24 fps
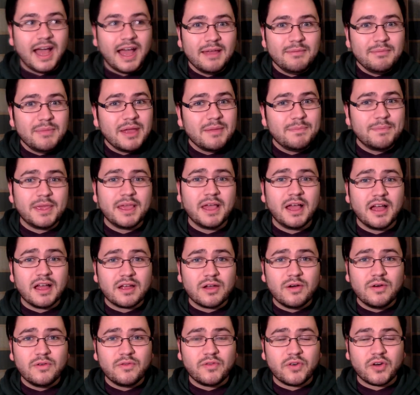I might be
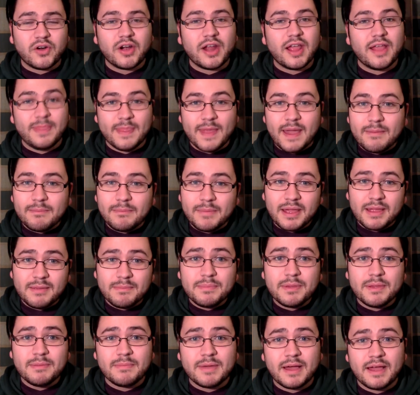hungover and that might
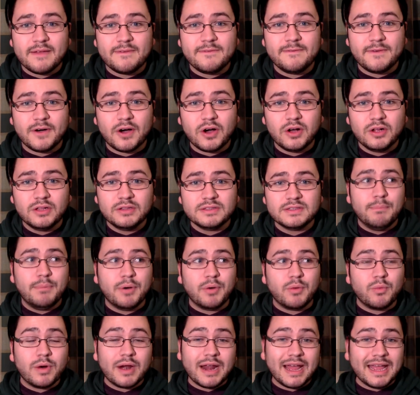be my fault,
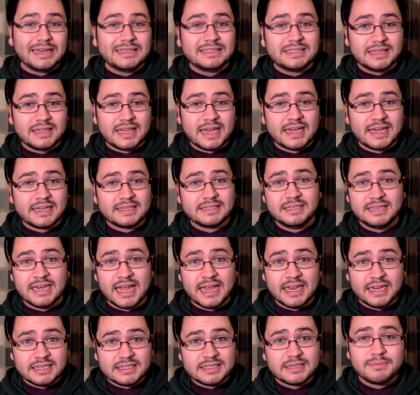but what I did last
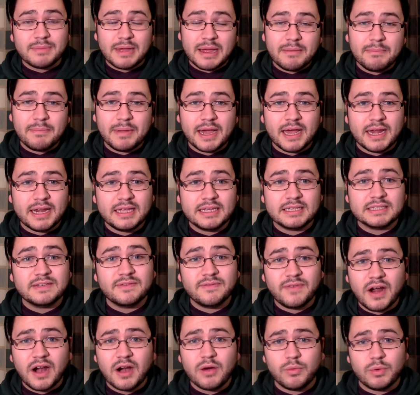night to my body is
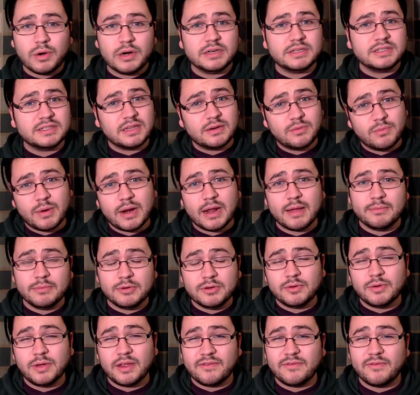far worse than what I'm
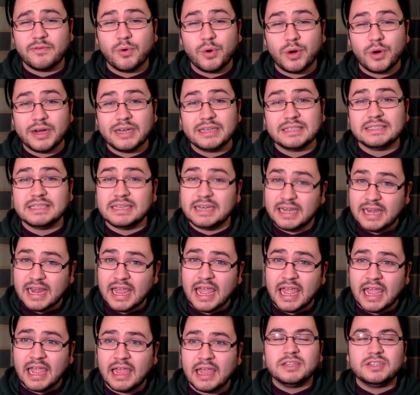doing for it
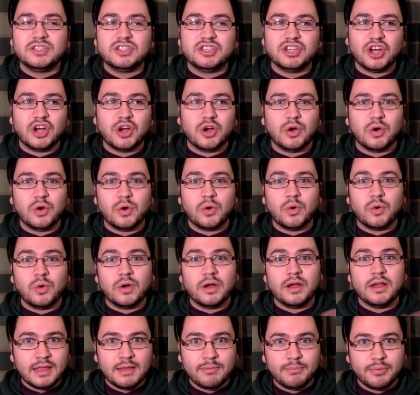today. So
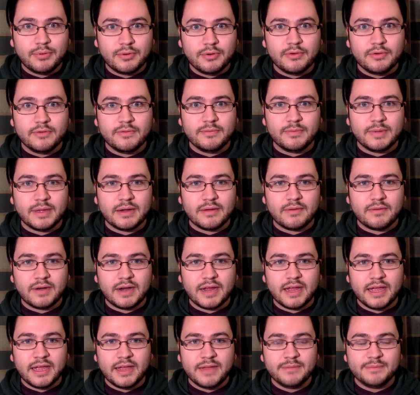improvement,
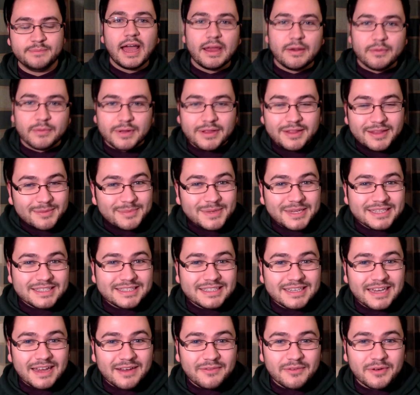right? I really
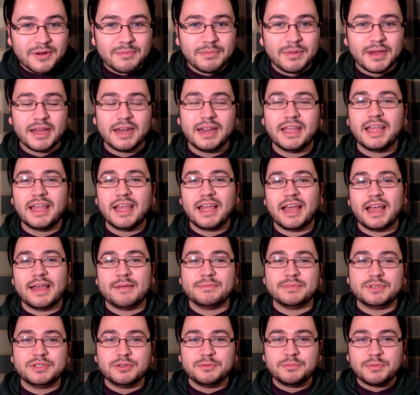missed everybody.
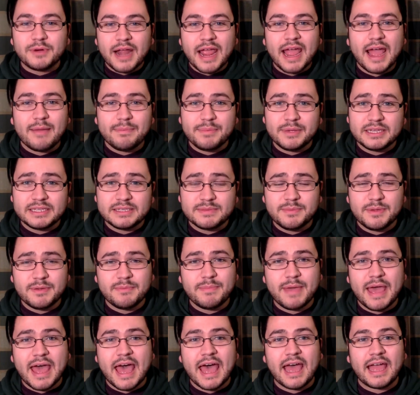I'm super happy to be
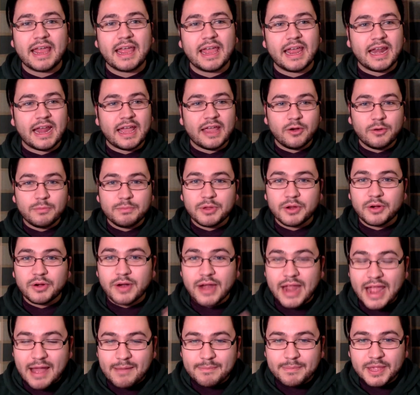back, and I hope you're
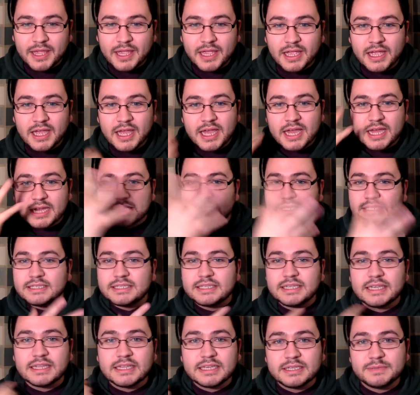happy to
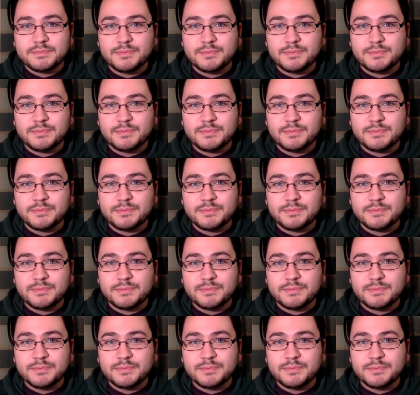see this